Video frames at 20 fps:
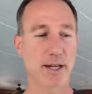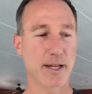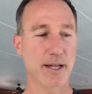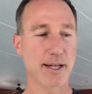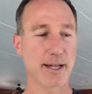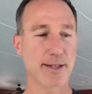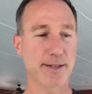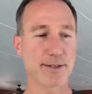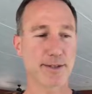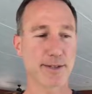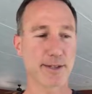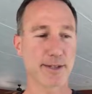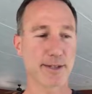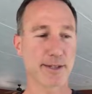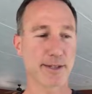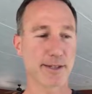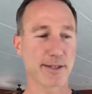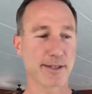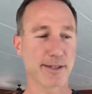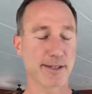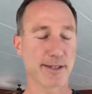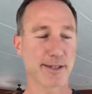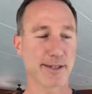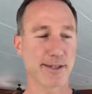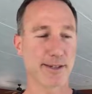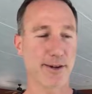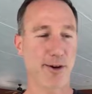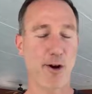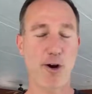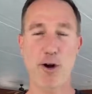into
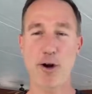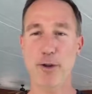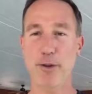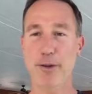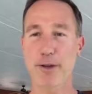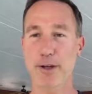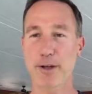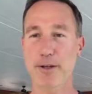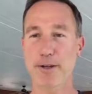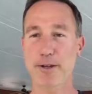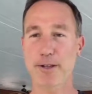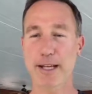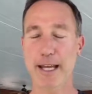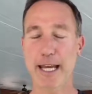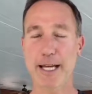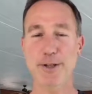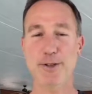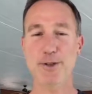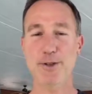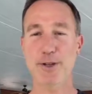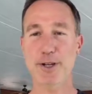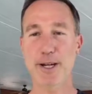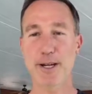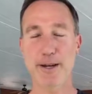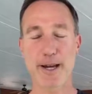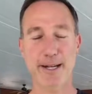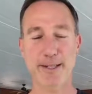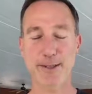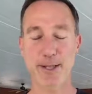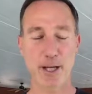all the
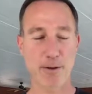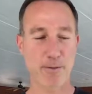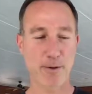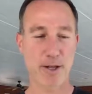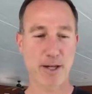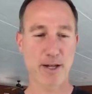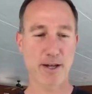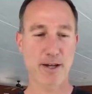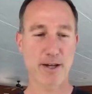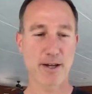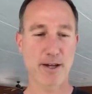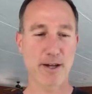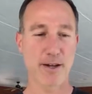interconnectivity